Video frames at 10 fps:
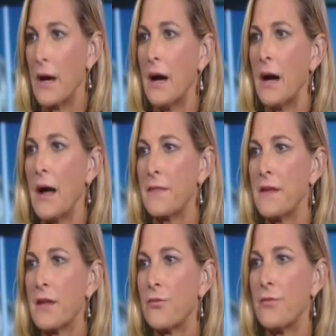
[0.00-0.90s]
Uh, I
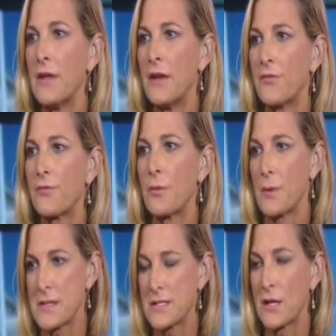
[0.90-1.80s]
think if, if the
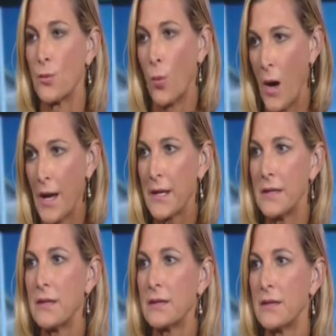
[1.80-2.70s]
president wanted